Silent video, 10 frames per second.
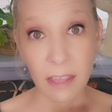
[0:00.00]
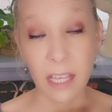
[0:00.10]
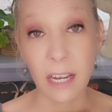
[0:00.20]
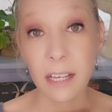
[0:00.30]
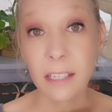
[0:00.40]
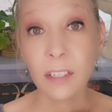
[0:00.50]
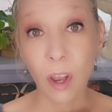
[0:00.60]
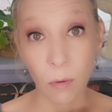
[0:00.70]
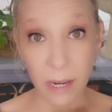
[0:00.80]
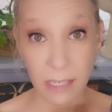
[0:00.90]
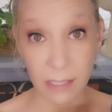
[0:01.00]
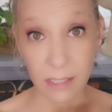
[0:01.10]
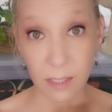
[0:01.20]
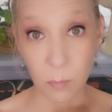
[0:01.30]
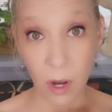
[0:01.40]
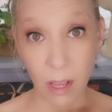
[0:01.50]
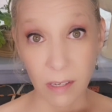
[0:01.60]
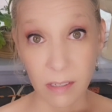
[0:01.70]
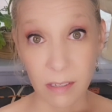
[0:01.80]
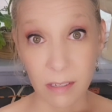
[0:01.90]
that isn't always
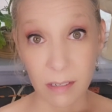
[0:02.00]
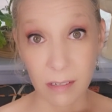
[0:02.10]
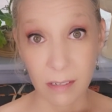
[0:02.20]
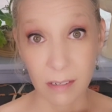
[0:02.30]
expressed,